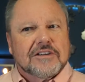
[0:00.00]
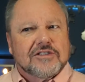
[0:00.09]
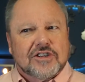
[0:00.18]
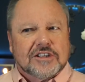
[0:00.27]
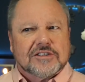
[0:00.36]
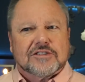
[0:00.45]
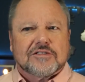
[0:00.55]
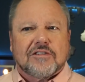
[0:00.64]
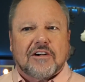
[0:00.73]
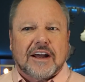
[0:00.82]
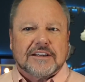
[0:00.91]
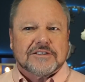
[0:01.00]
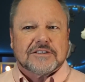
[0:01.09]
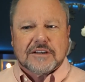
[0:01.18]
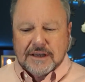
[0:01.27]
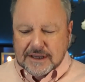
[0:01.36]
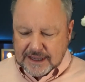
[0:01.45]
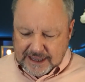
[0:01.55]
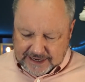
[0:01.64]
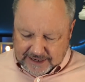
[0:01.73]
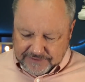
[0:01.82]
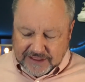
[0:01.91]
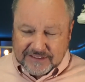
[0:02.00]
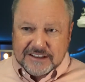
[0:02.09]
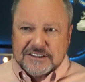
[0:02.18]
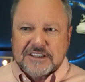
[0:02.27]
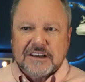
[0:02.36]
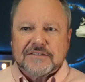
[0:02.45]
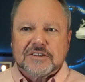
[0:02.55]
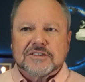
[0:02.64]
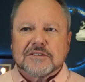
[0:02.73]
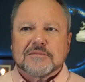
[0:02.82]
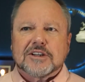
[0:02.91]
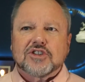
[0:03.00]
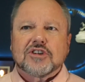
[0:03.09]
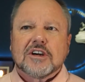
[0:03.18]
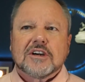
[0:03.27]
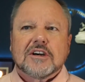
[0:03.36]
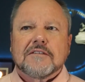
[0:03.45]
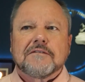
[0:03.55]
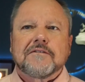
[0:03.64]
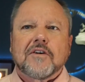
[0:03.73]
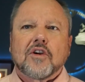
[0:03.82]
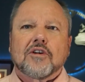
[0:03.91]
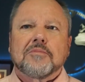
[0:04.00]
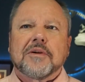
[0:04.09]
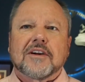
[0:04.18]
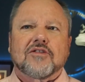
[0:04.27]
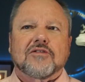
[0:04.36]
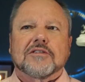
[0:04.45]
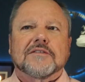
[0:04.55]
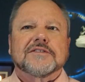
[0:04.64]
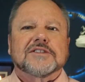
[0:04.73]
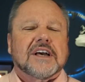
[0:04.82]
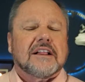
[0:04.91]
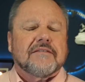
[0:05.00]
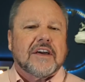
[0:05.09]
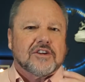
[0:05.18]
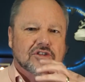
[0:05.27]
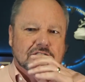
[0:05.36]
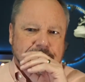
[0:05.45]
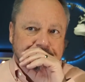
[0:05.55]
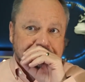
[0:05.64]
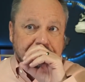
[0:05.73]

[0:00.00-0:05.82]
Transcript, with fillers: Jesus Christ. And I think this gives us a much fuller picture of salvation.